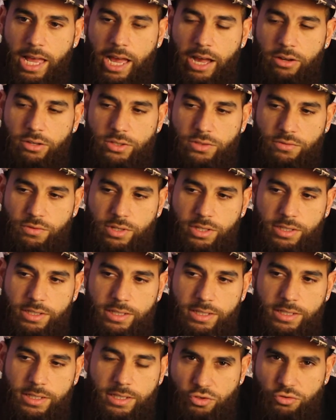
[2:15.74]
I was
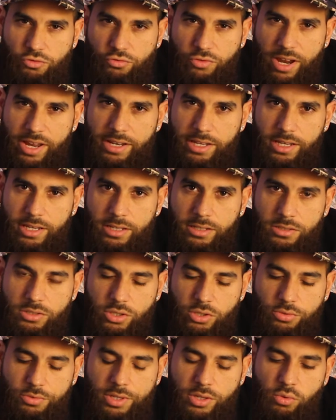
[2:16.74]
really dreading
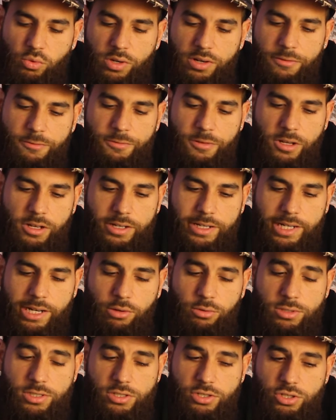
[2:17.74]
doing Whadafunk, and
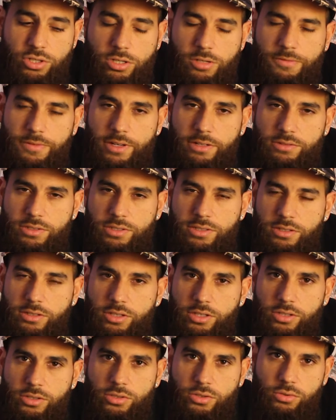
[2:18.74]
I wasn't sure if I was still
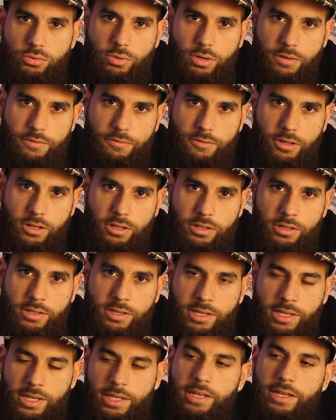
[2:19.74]
going to do Whadafunk
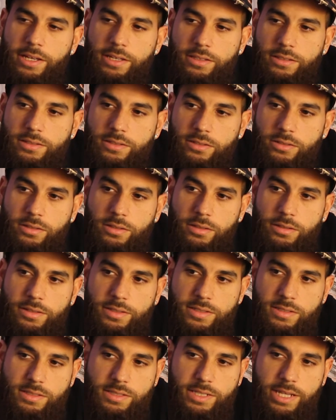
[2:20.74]
until
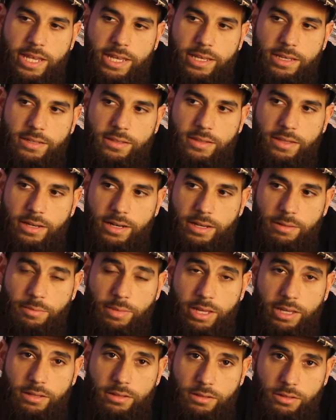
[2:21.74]
this day that I
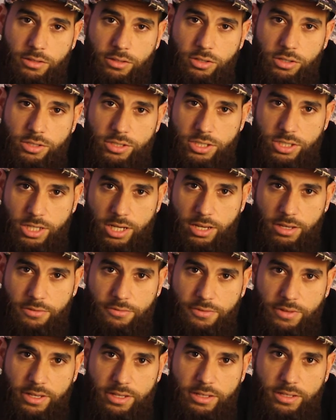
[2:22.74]
met the Hood
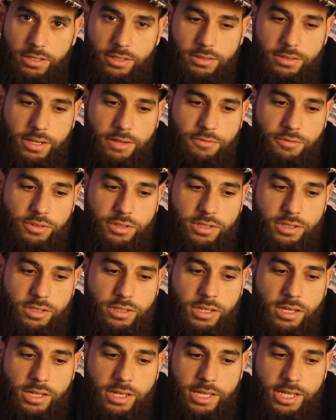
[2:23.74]
Chef, and he
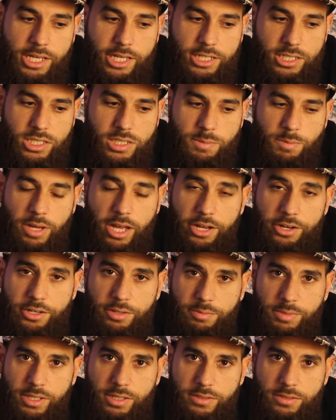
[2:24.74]
definitely
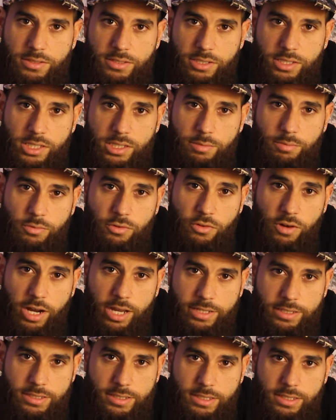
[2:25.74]
inspired me to keep
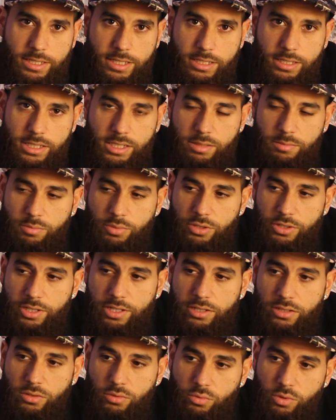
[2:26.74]
grinding and keep putting
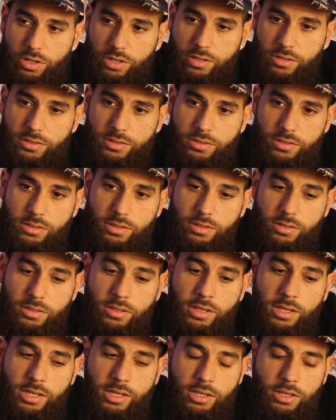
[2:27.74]
in the work to
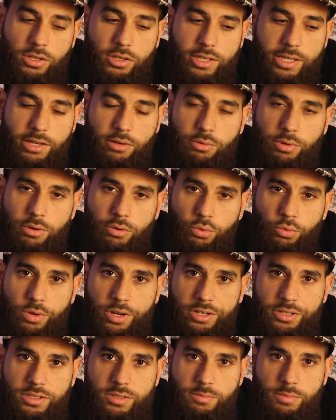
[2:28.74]
get where we
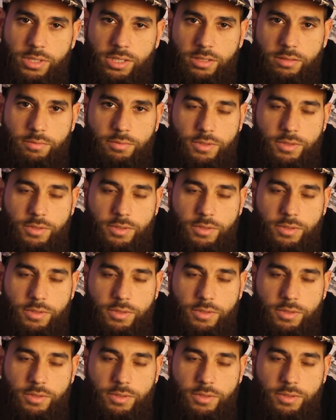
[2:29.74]
wanted to be.